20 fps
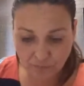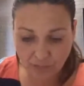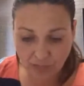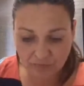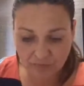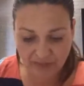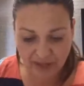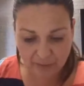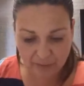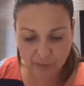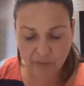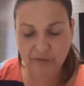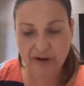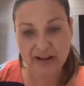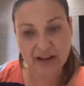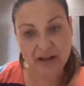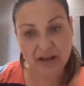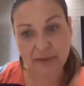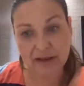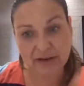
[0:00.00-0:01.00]
they will
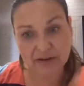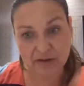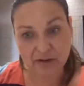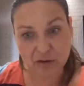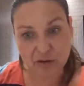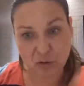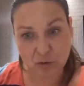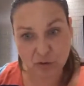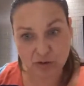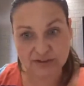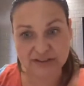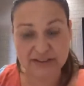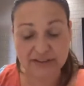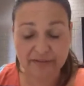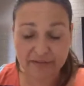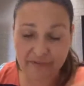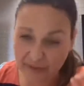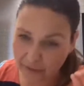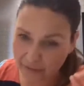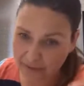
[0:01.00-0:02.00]
recommend a course of
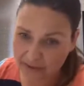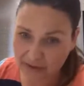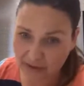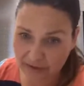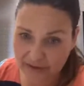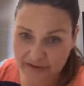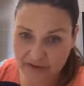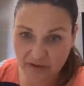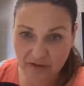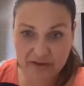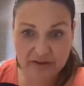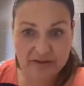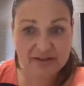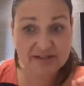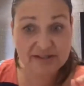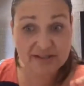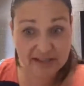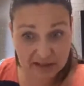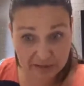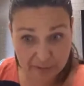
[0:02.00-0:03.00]
very low dose
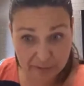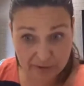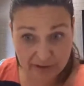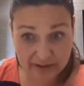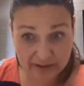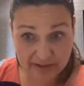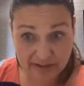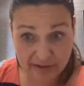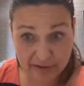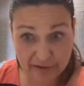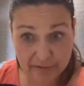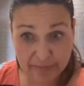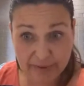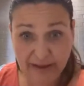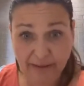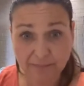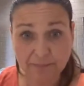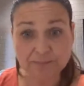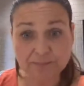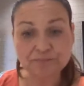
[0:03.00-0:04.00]
steroid therapy
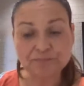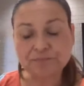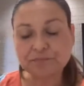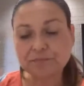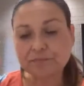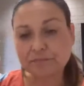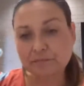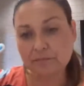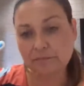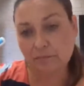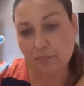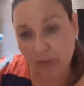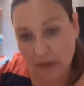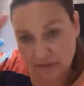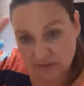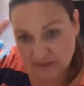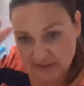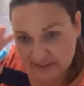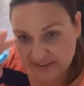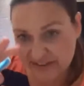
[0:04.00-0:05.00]

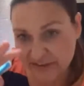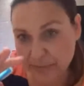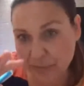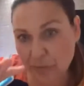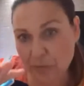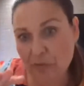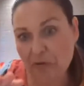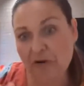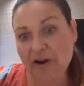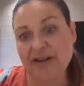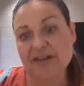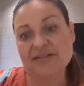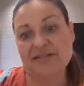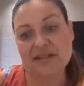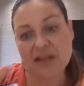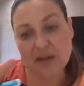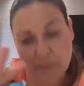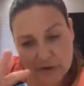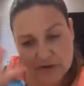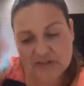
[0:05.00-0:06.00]
to suppress the
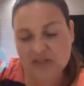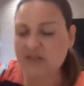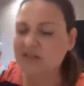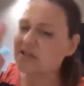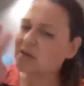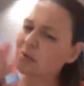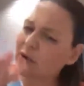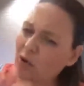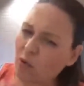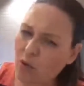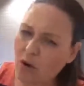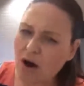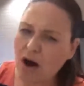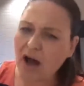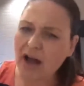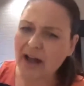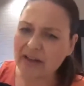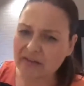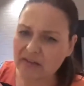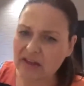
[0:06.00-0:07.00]
immune system,
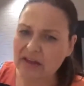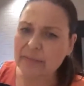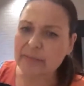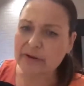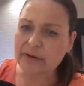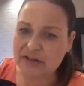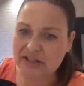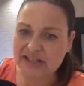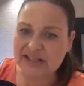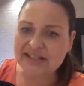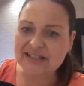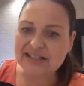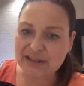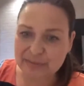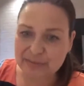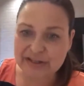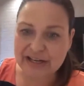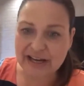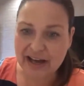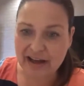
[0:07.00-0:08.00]
quieten the immune system
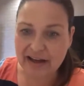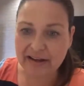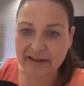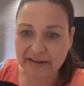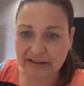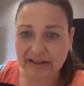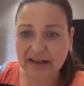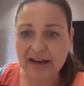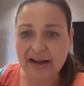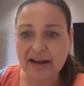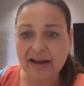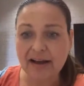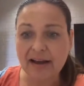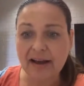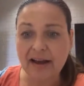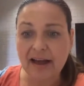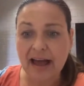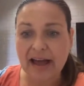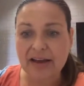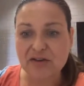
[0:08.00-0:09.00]
down,
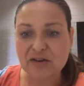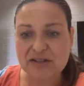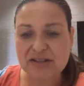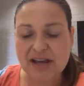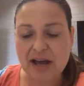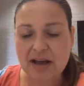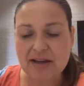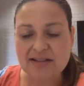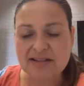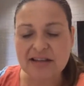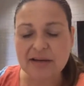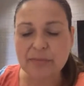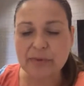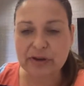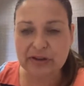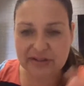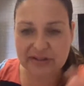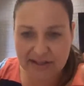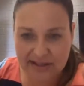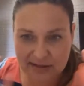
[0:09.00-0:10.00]
and just ask the
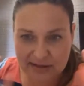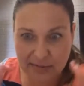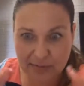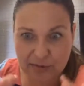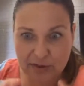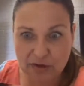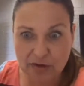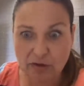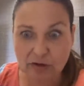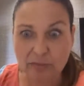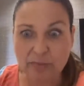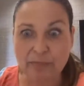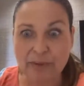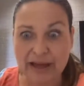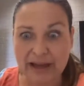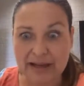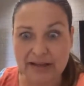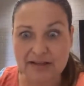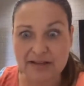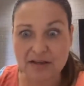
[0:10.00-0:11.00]
immune system to not
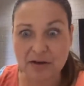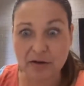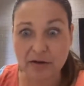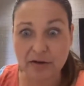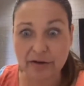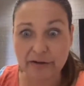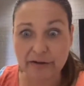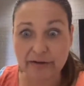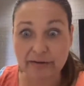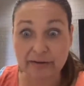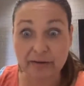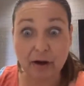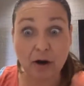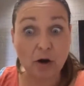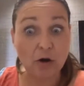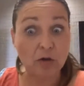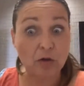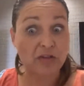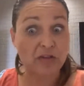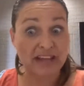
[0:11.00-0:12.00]
be so
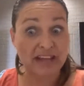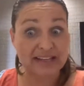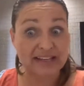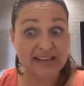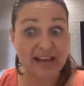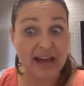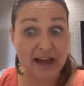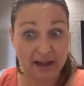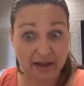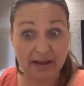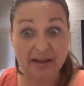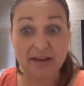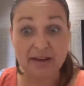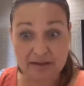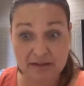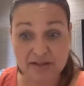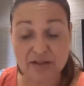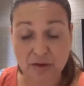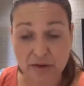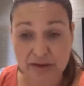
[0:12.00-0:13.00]
on the attack,
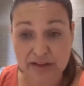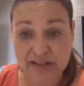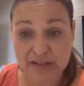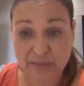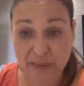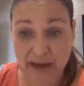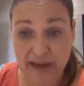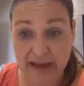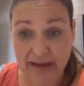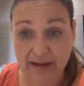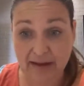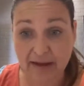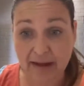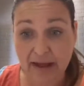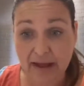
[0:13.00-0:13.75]
so to speak.